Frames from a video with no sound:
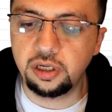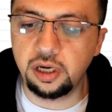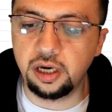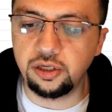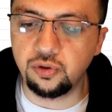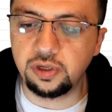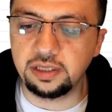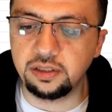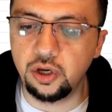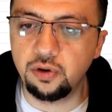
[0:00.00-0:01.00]
uh, you
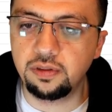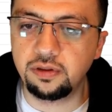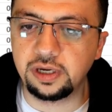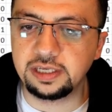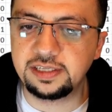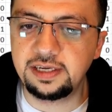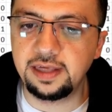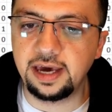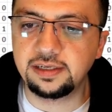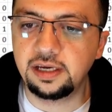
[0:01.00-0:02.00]
can know, you can see
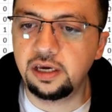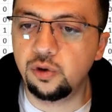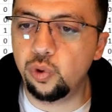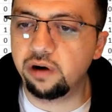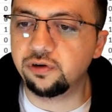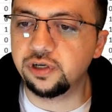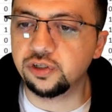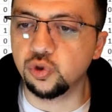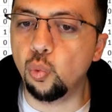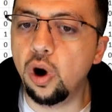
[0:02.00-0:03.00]
that wherever
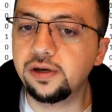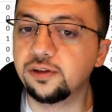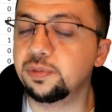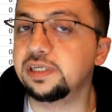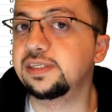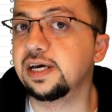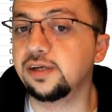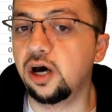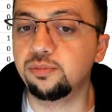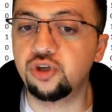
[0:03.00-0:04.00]
there's a one, it means that
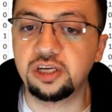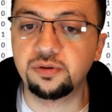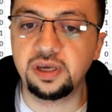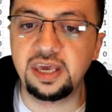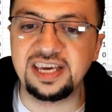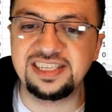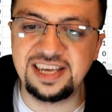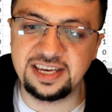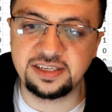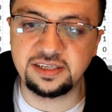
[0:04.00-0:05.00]
object
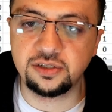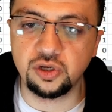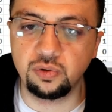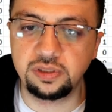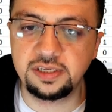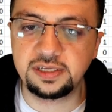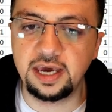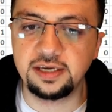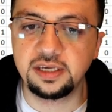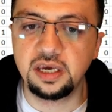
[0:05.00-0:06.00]
exists. So in this
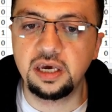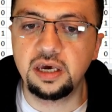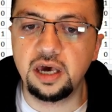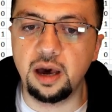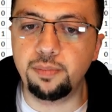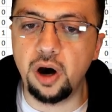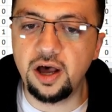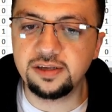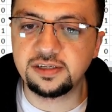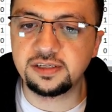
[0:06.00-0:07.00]
case, a
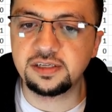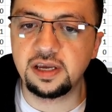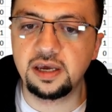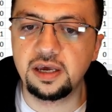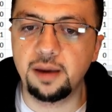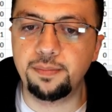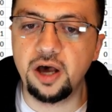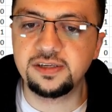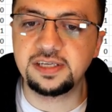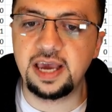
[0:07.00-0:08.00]
bus, a
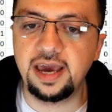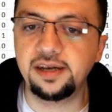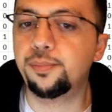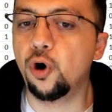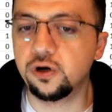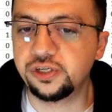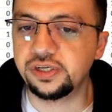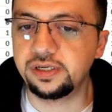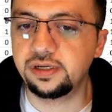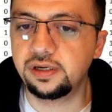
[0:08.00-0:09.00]
bus and a
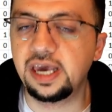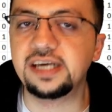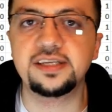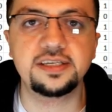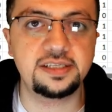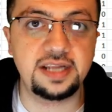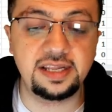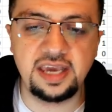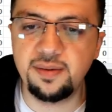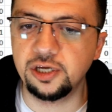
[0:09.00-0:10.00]
person exists in
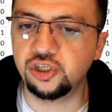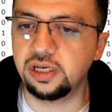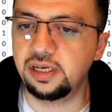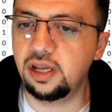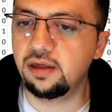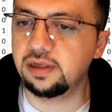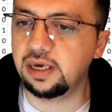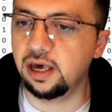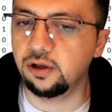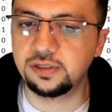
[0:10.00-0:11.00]
that image, and
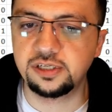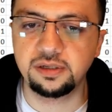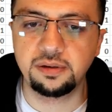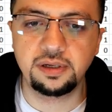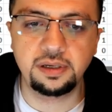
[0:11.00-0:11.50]
nothing else